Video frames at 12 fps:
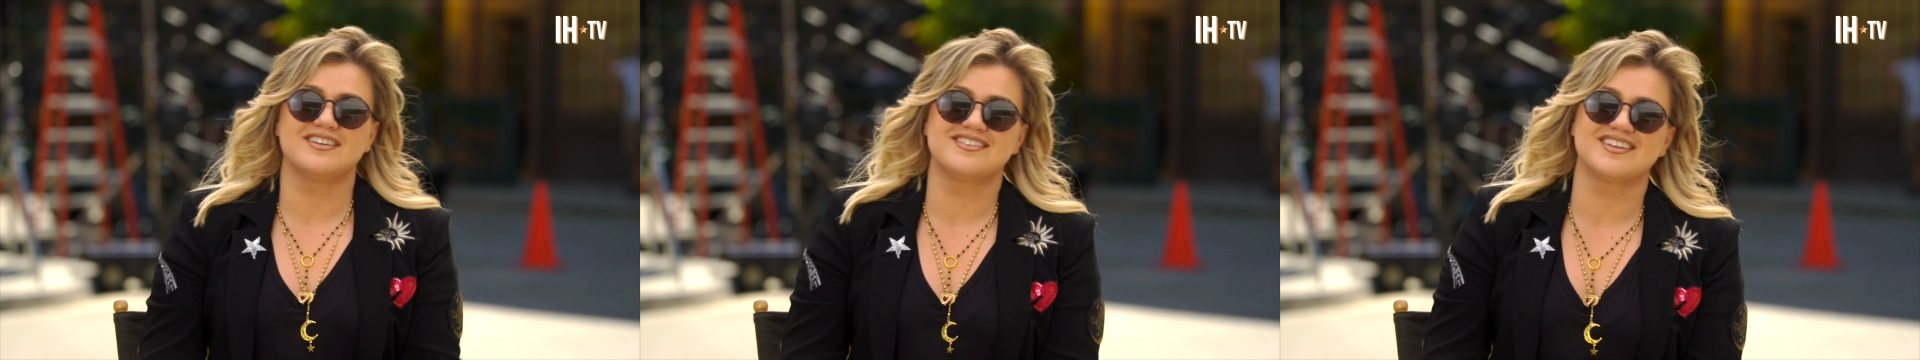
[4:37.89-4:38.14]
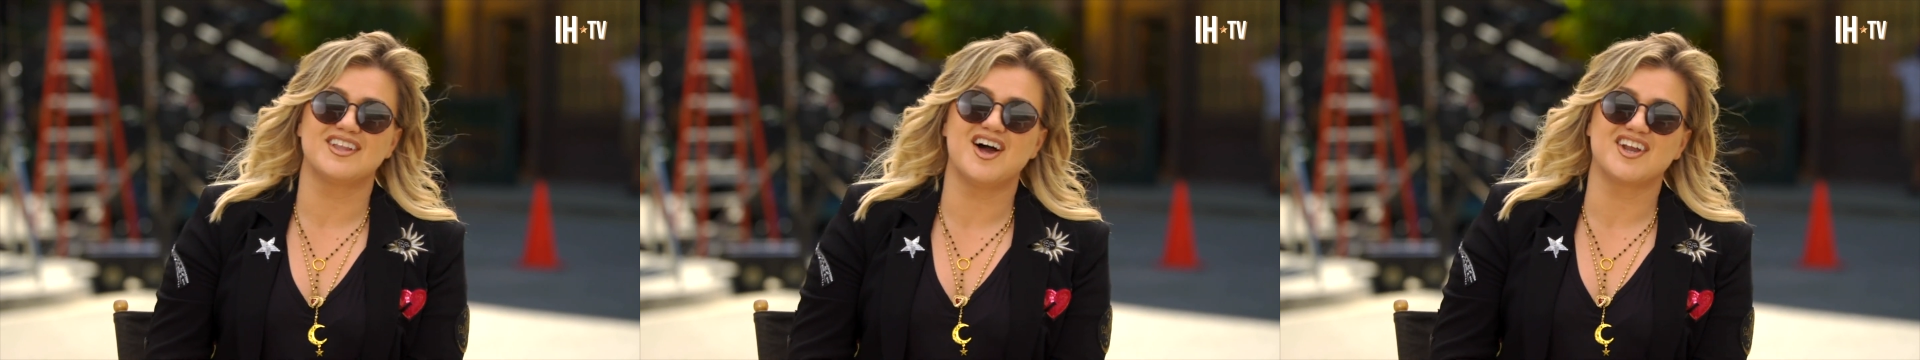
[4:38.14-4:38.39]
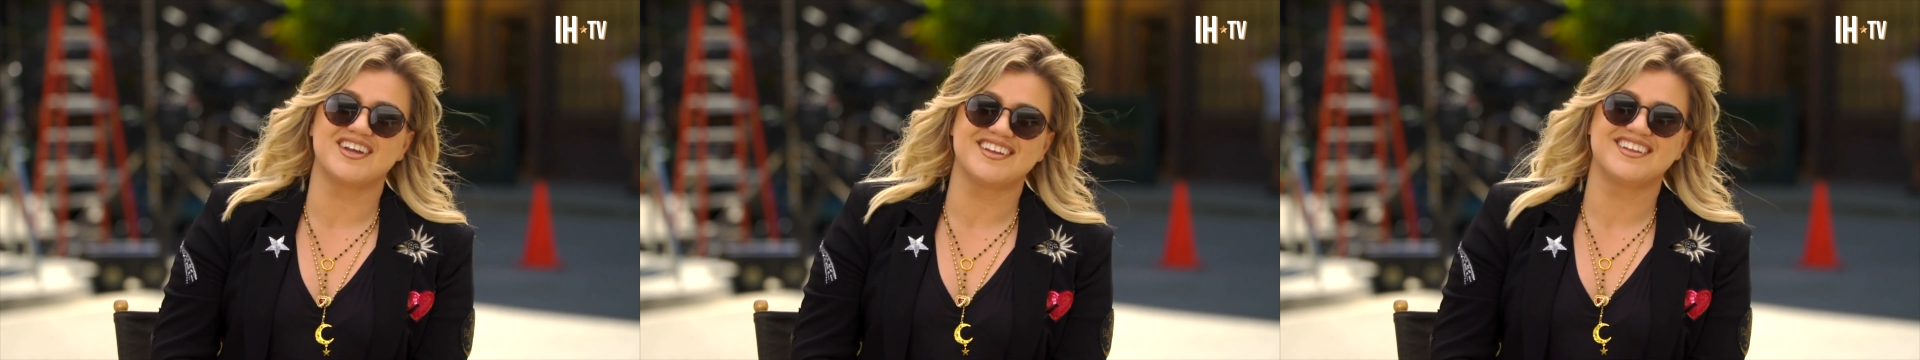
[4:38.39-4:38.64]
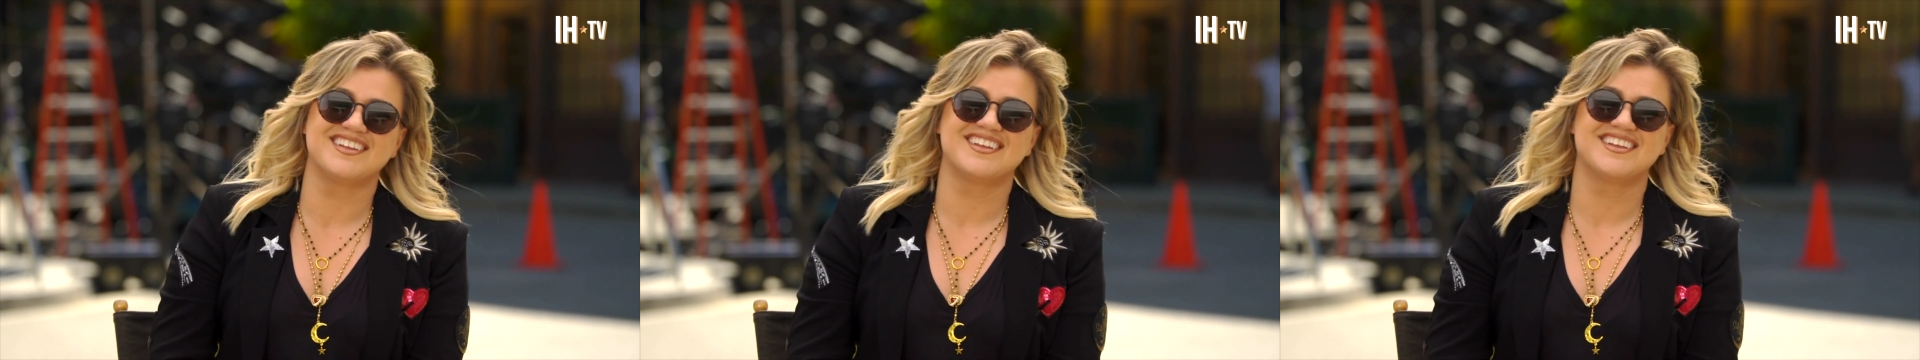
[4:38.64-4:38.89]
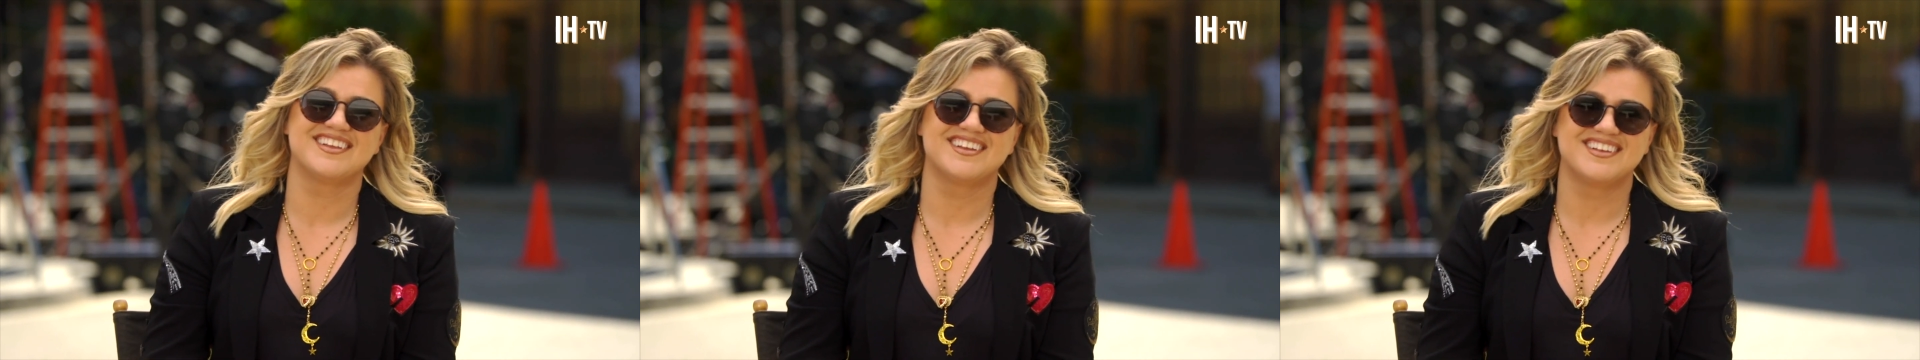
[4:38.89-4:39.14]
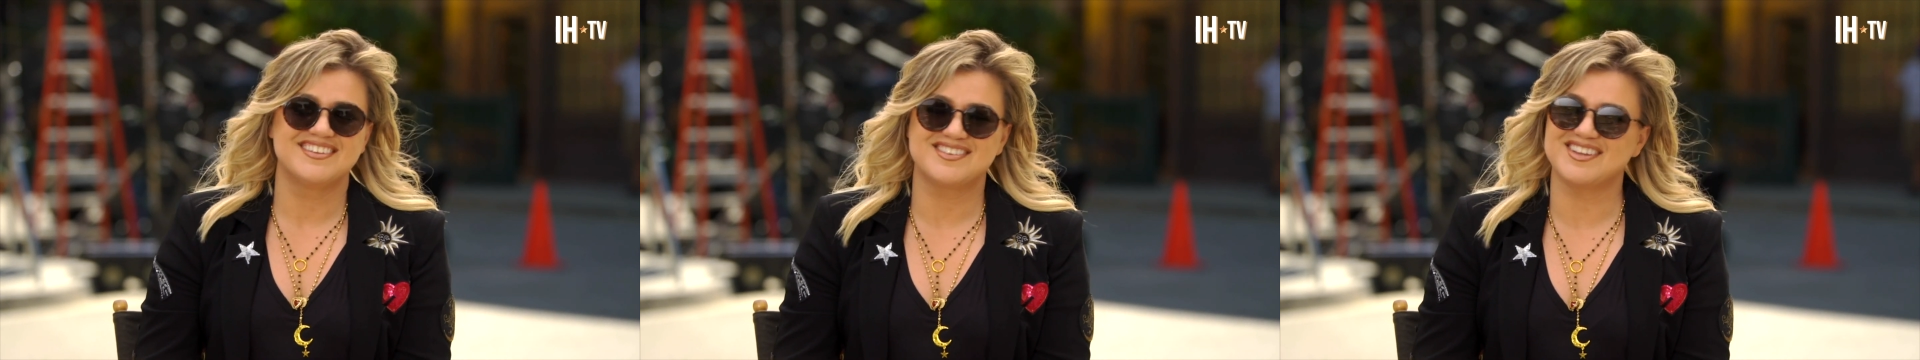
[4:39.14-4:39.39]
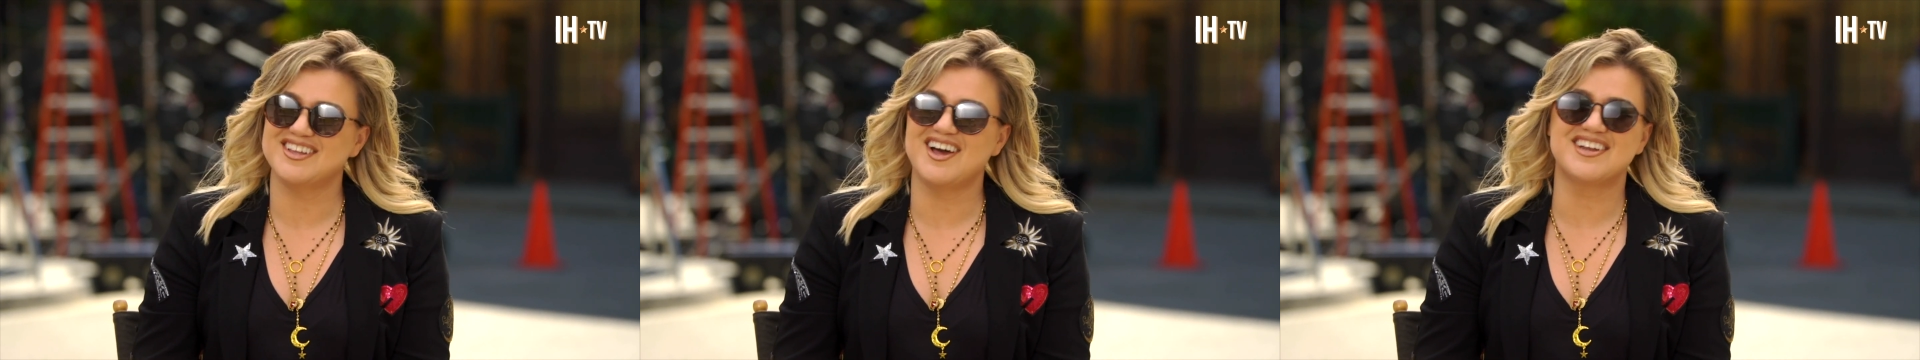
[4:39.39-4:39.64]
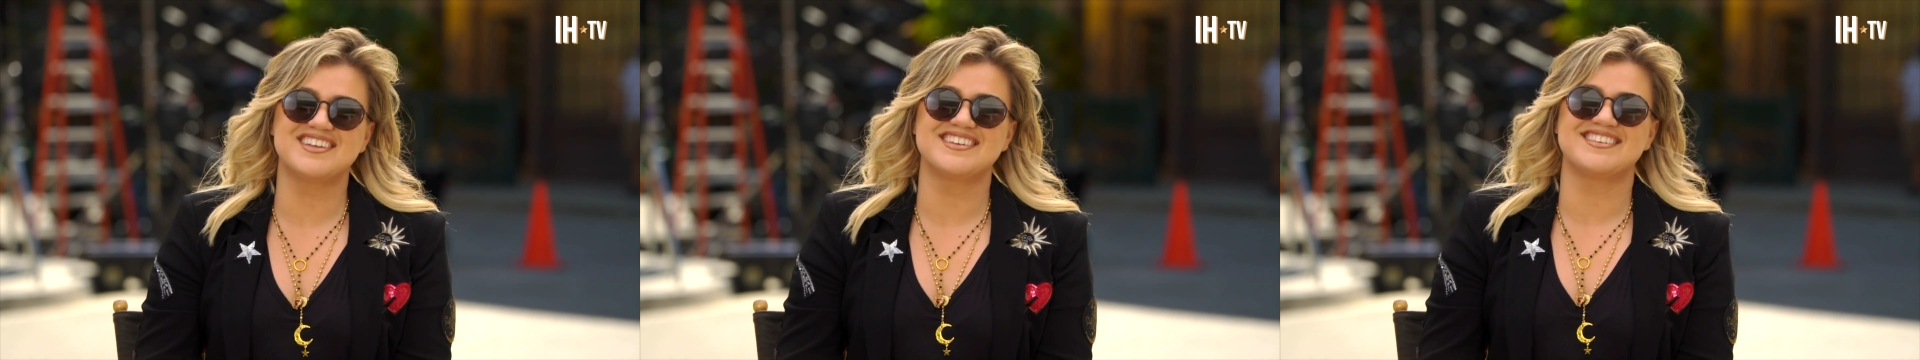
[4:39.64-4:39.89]
that's a lot of it's a
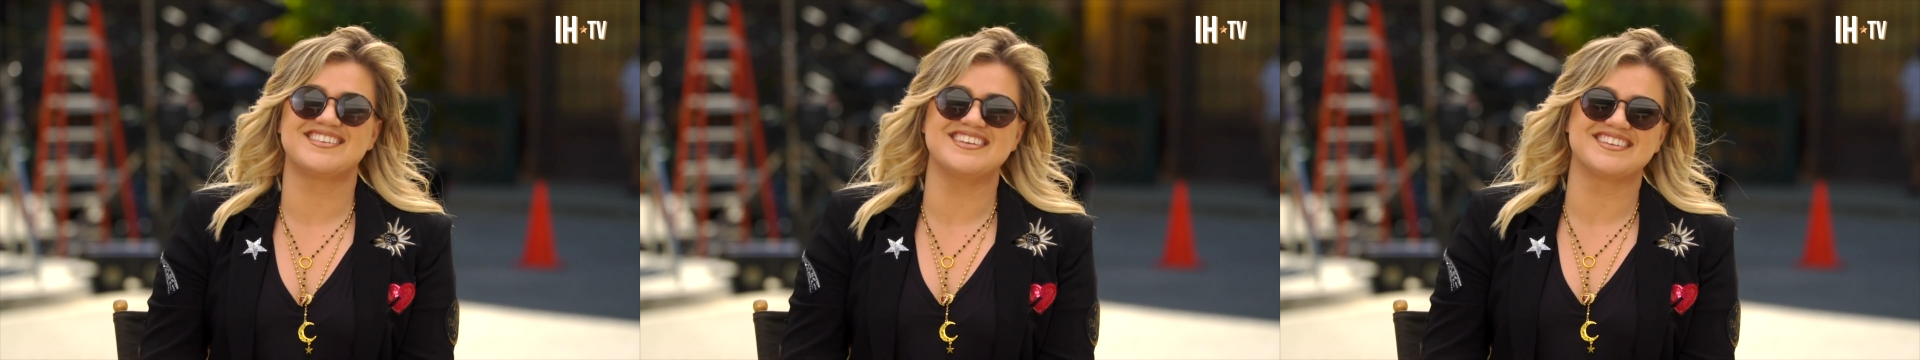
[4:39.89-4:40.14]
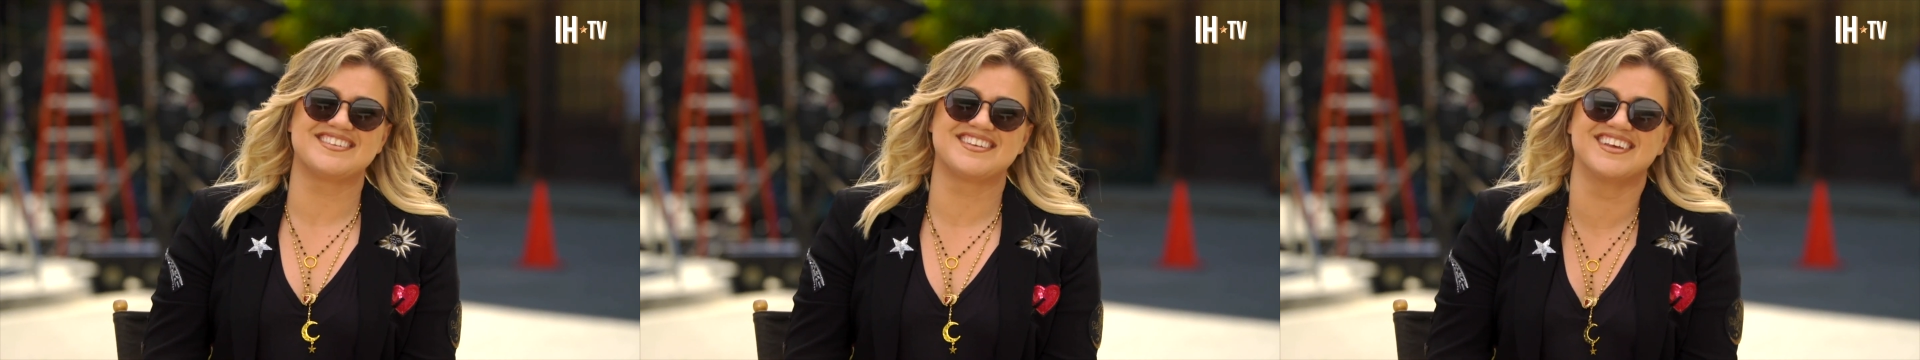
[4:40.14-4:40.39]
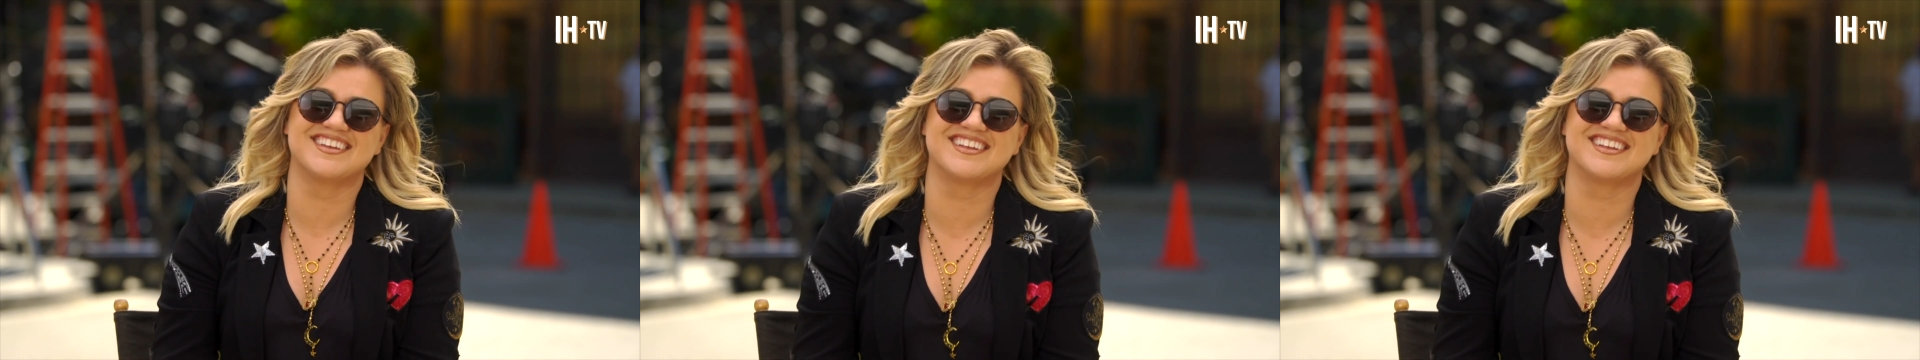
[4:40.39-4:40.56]
lot of distance